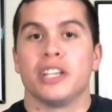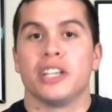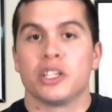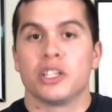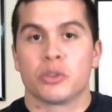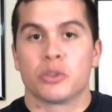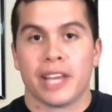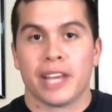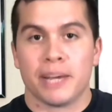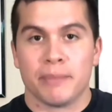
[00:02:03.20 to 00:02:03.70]

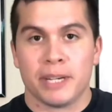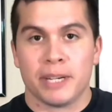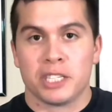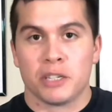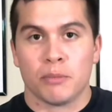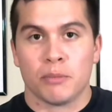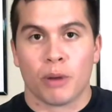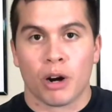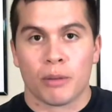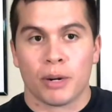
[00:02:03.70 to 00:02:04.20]
is with
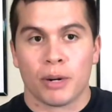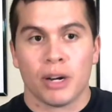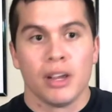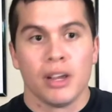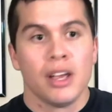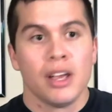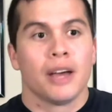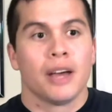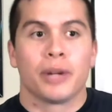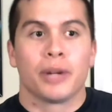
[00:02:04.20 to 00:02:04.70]
Maycee Barber.
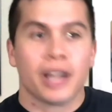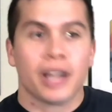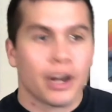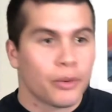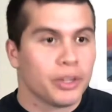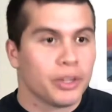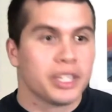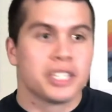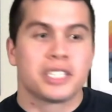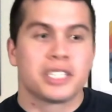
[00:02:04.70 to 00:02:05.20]
We got
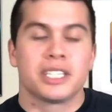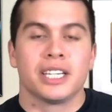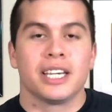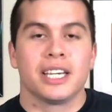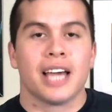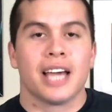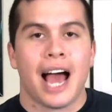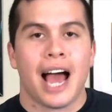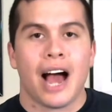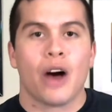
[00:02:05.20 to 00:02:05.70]
to really
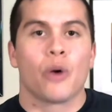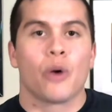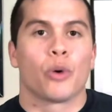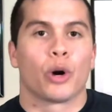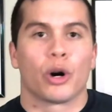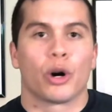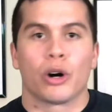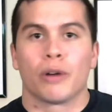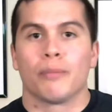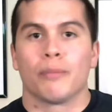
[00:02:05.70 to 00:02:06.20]
see how
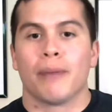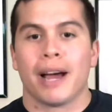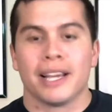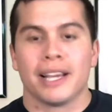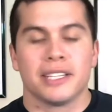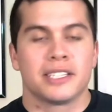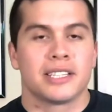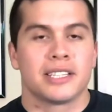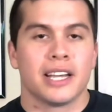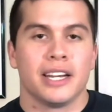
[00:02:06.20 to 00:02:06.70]
her
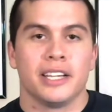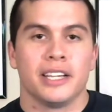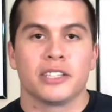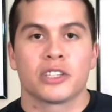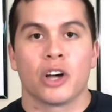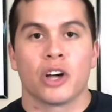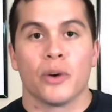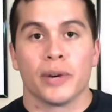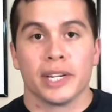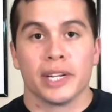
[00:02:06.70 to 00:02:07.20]
mindset is
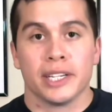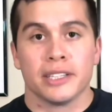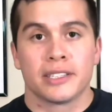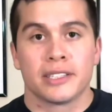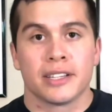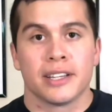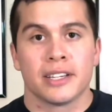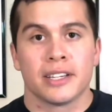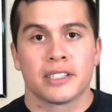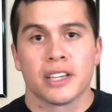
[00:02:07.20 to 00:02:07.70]
going
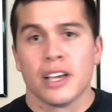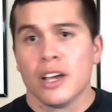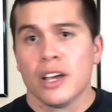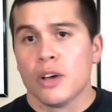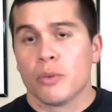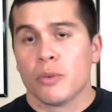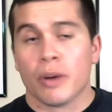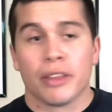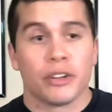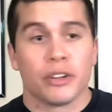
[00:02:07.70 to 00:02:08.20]
into this,
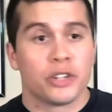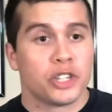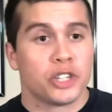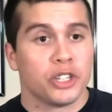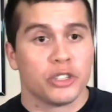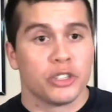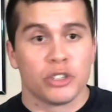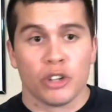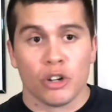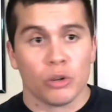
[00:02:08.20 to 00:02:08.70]
whether
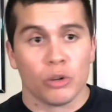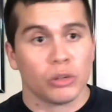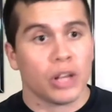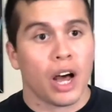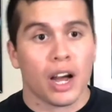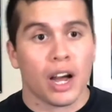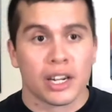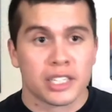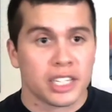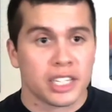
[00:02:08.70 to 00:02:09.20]
she's, you know,
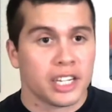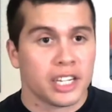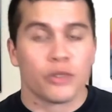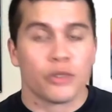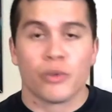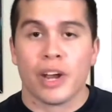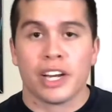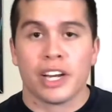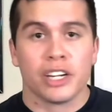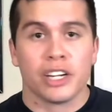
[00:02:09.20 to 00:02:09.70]
locked in,
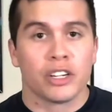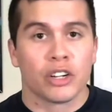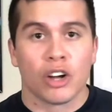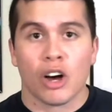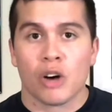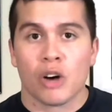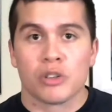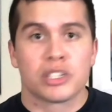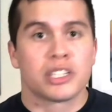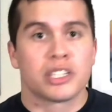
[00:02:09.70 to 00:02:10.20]
ready to
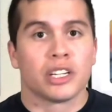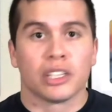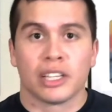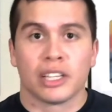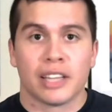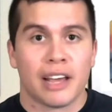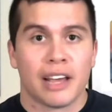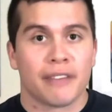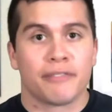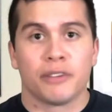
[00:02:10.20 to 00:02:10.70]
go, still on
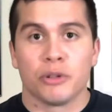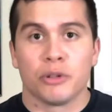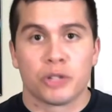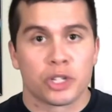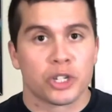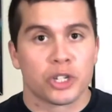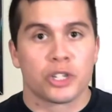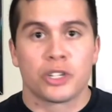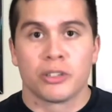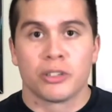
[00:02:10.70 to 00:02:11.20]
that
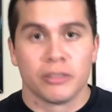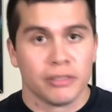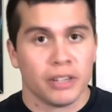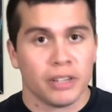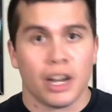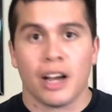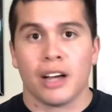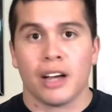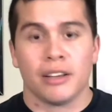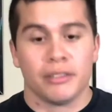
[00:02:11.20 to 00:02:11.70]
future,
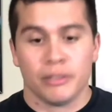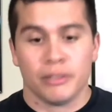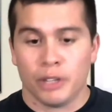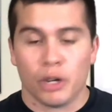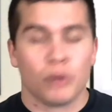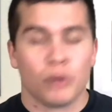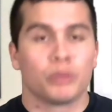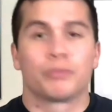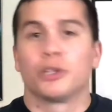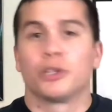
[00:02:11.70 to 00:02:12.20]

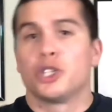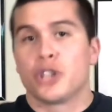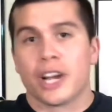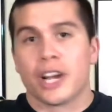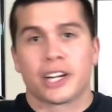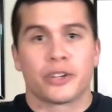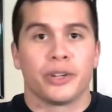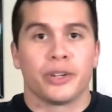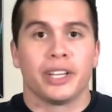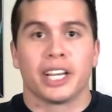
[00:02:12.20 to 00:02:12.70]

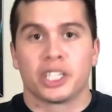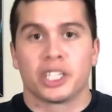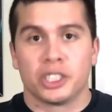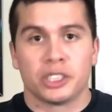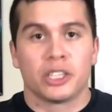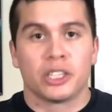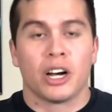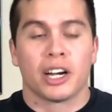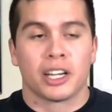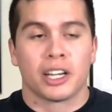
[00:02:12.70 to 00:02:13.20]
trajectory like she's
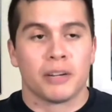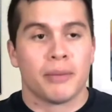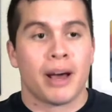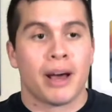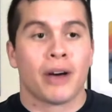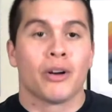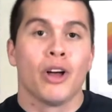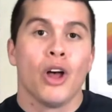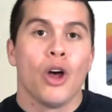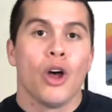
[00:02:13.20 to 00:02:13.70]
talking
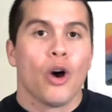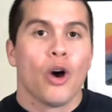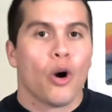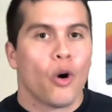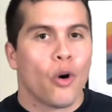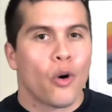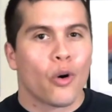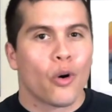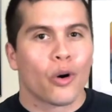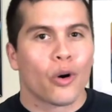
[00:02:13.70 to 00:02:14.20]
about,
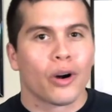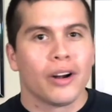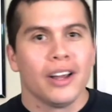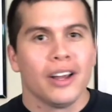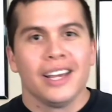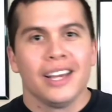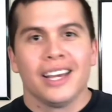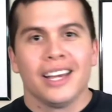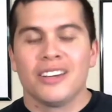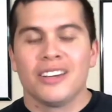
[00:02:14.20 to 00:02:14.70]
or
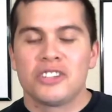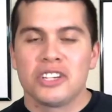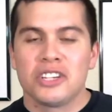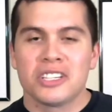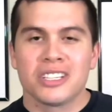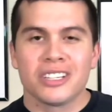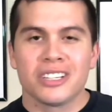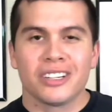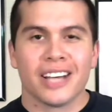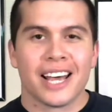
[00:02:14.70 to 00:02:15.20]
if she's
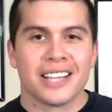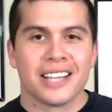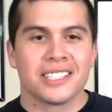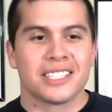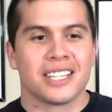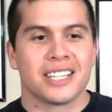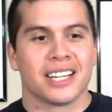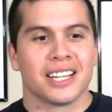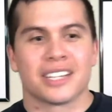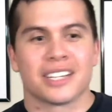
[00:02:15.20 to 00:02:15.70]
a little
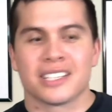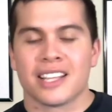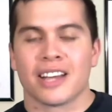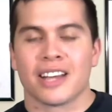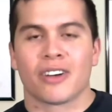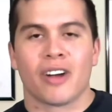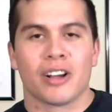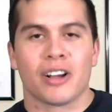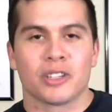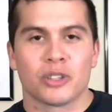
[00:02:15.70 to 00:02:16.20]
hesitant, because in that
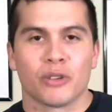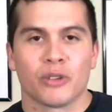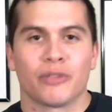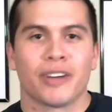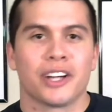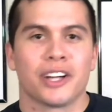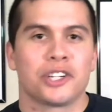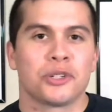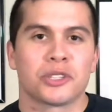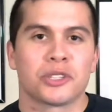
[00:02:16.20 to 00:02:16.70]
Grasso
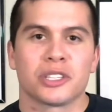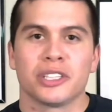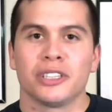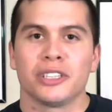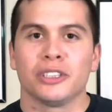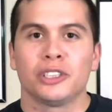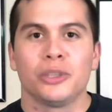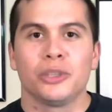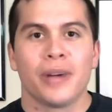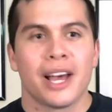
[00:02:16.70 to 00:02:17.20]
fight, she was a
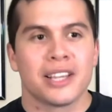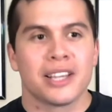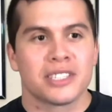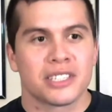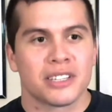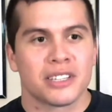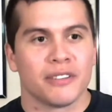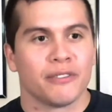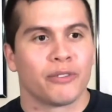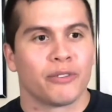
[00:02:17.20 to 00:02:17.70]
little too
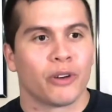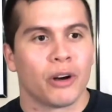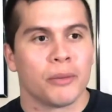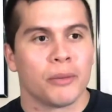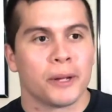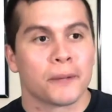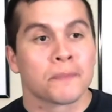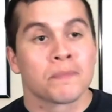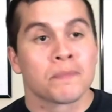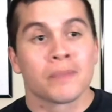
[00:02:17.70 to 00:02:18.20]
hesitant for
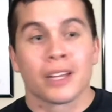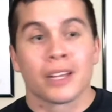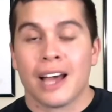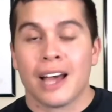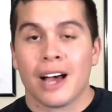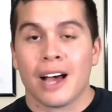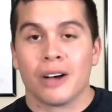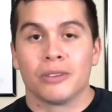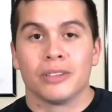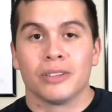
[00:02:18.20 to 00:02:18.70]
me.
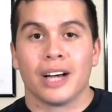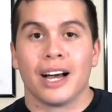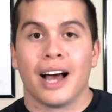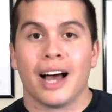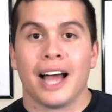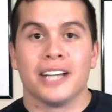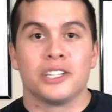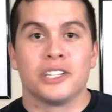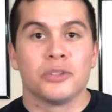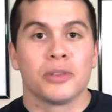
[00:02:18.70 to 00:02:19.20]
Now,
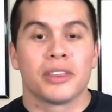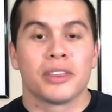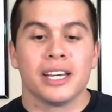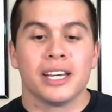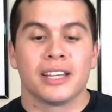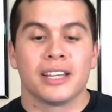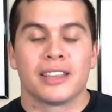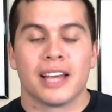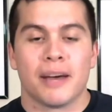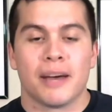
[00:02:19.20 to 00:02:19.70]
I do
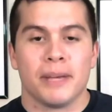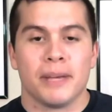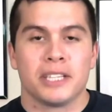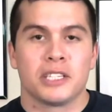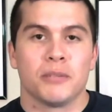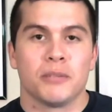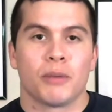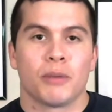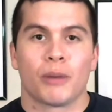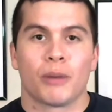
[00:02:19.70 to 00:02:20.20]
think that
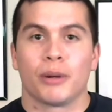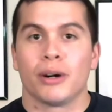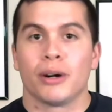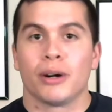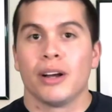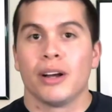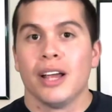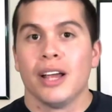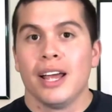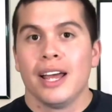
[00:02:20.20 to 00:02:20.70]
Maycee Barber
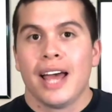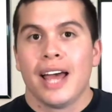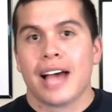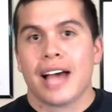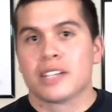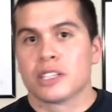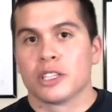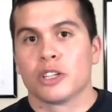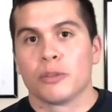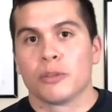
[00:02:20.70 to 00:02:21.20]

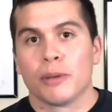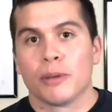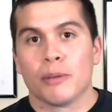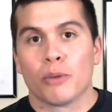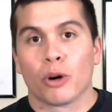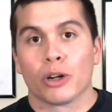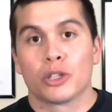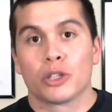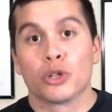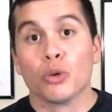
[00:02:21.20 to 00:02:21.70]
has a little bit
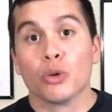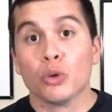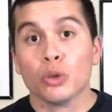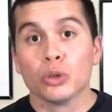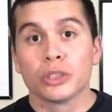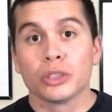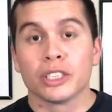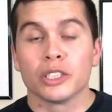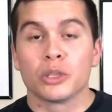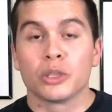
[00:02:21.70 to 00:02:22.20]
more
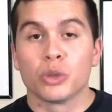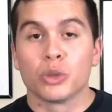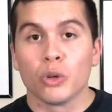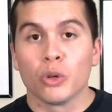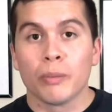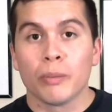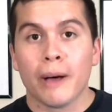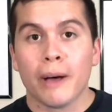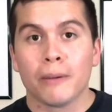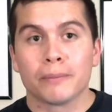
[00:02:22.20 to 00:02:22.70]
tools in the tool
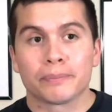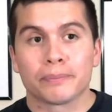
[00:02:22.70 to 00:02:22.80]
belt